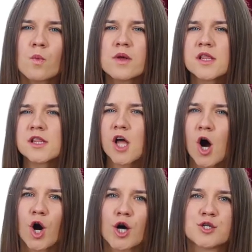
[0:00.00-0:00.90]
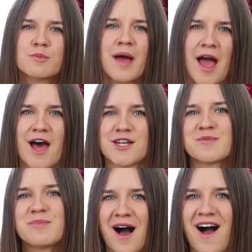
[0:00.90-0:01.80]
with large
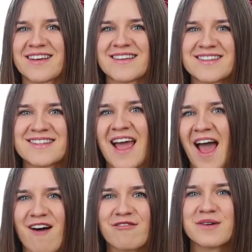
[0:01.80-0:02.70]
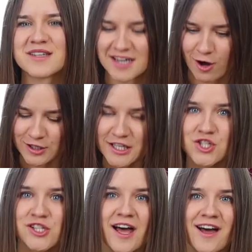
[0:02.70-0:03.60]
patch pockets halfway down
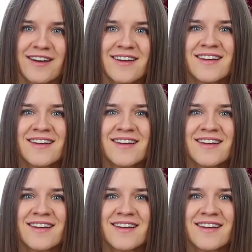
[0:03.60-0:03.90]
each leg.